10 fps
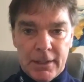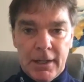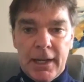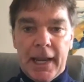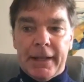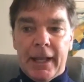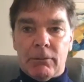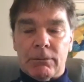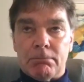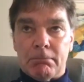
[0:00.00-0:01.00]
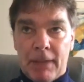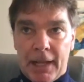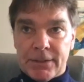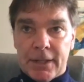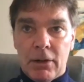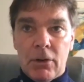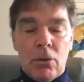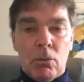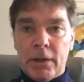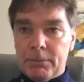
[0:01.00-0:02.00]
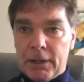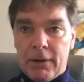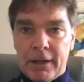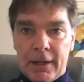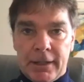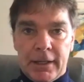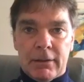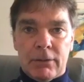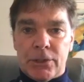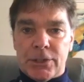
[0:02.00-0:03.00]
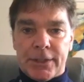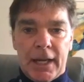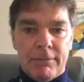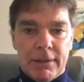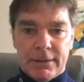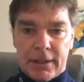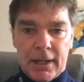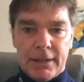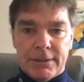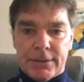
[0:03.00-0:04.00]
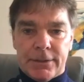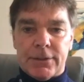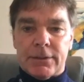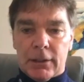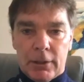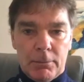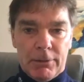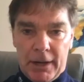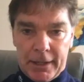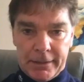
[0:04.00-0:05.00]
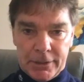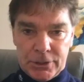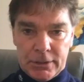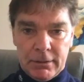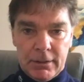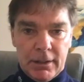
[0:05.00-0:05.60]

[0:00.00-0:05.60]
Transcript: And then Matt said, wouldn't it be a great idea if we just gave these guys a little bit of recognition?